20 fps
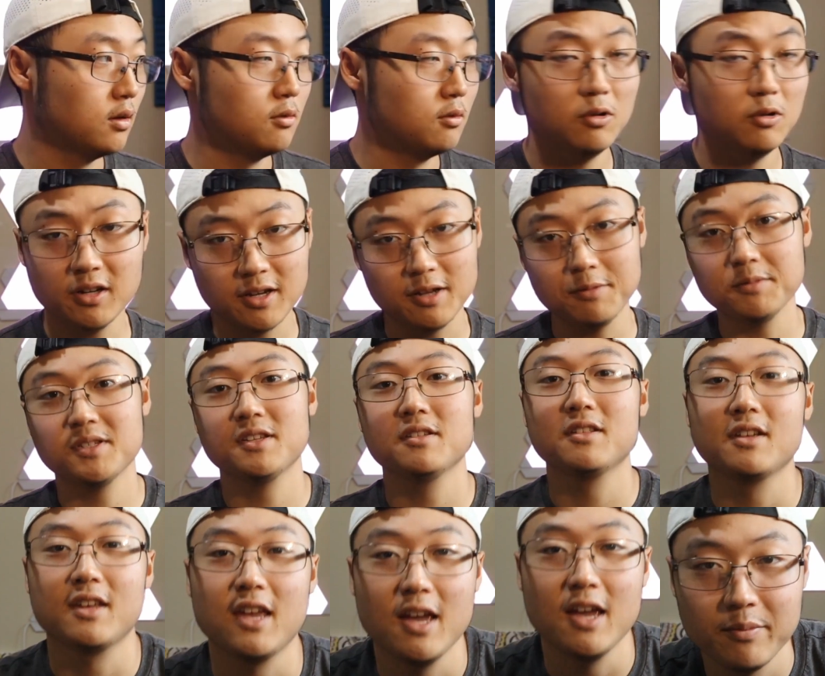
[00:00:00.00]
when it comes to
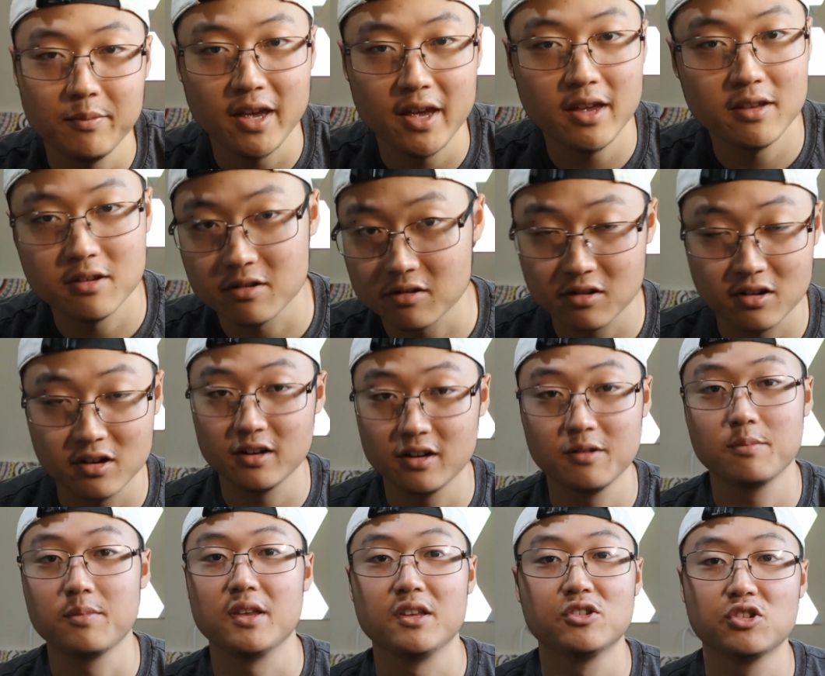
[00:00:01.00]
the campaign, you're going
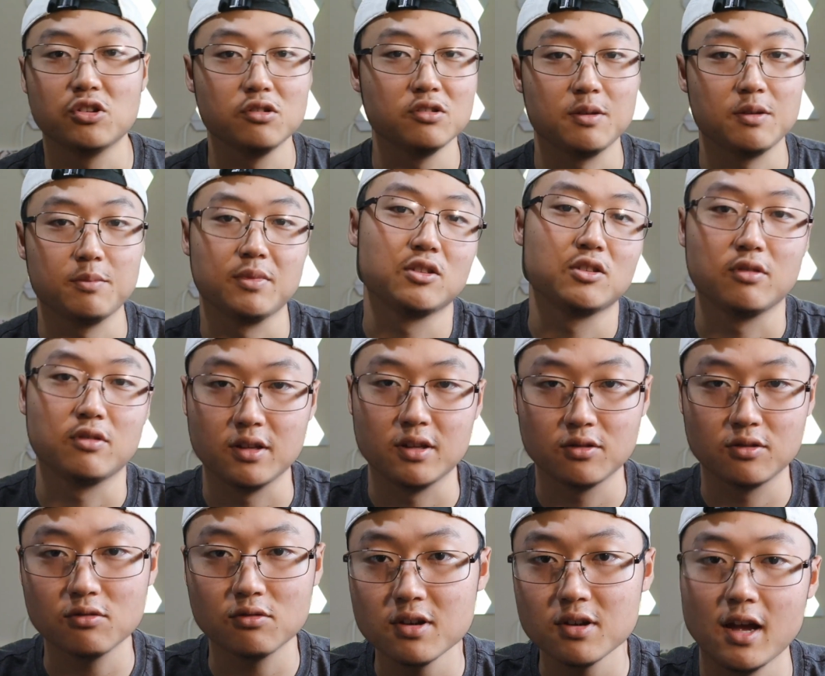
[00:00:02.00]
to be choosing between
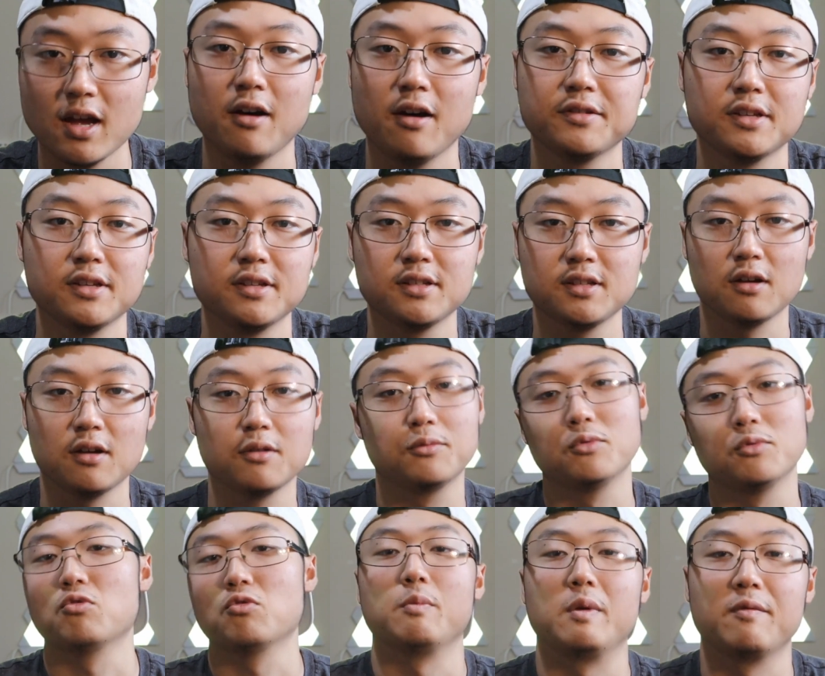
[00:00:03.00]
3 houses of
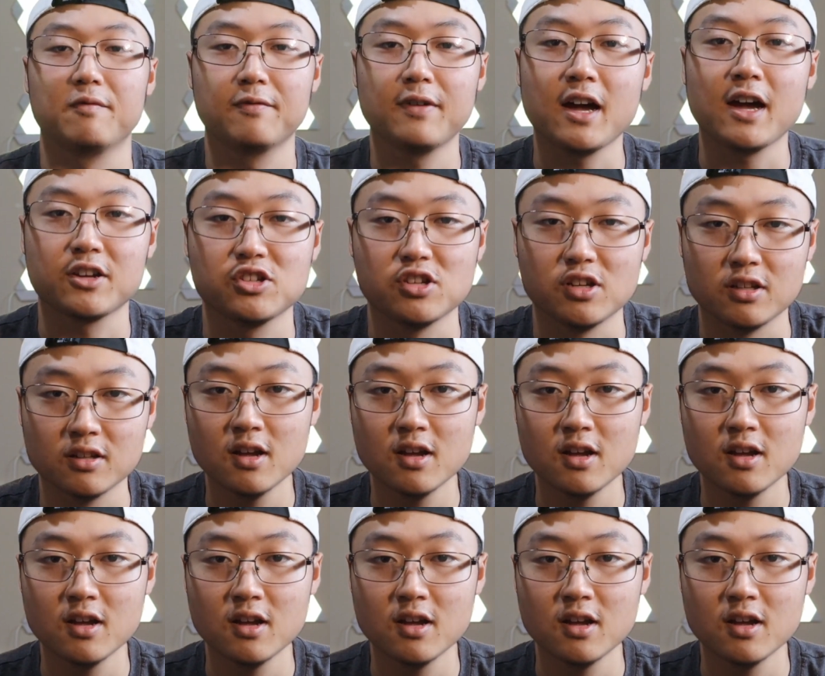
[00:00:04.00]
the Roman faction: